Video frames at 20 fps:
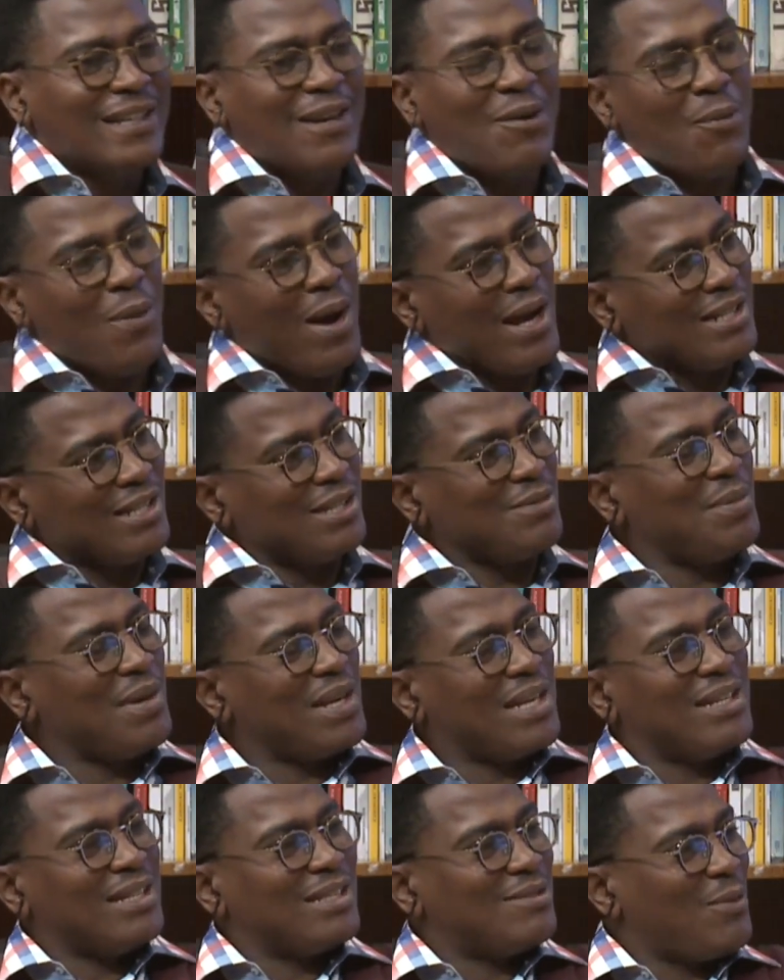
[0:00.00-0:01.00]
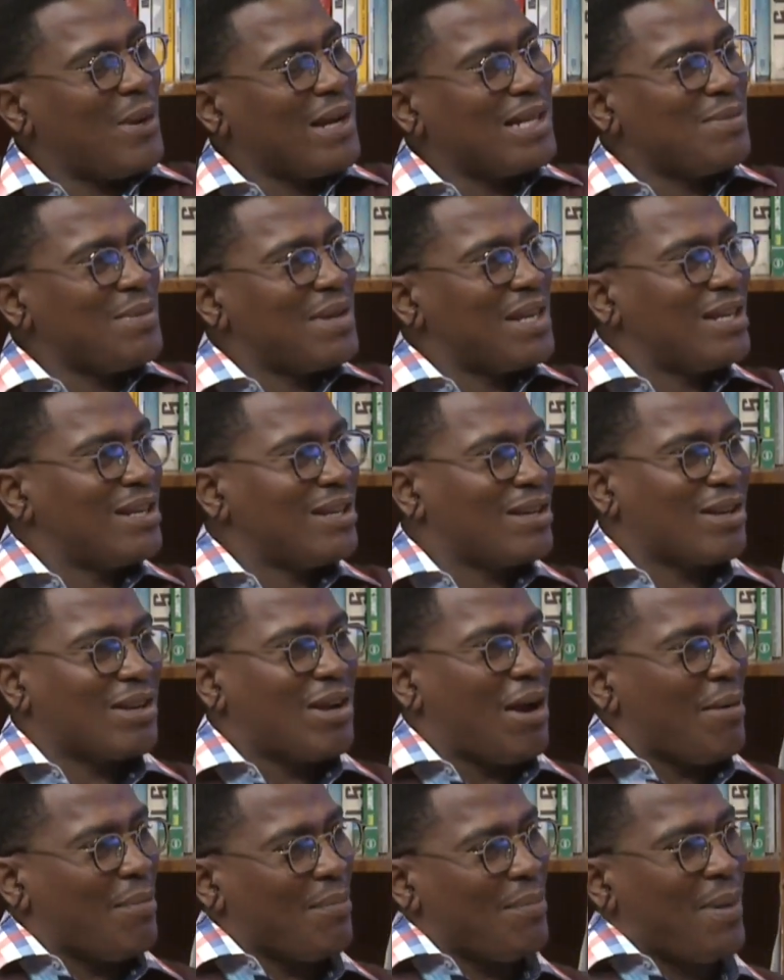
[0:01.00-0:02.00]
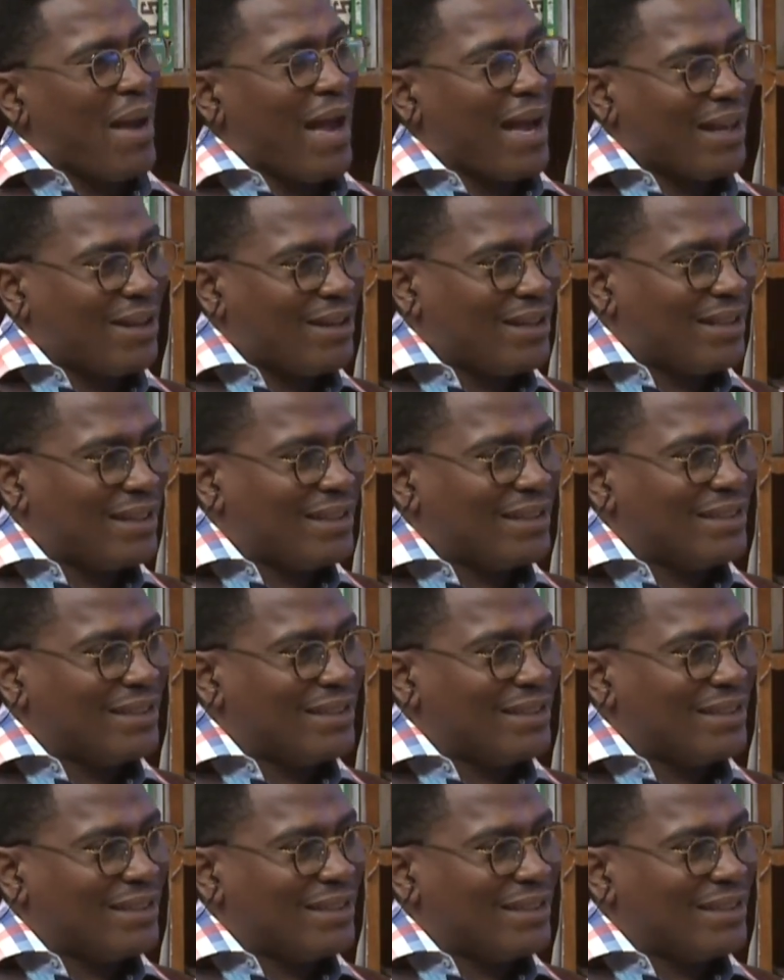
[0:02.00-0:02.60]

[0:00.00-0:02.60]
Waje is making is Waje making a comeback.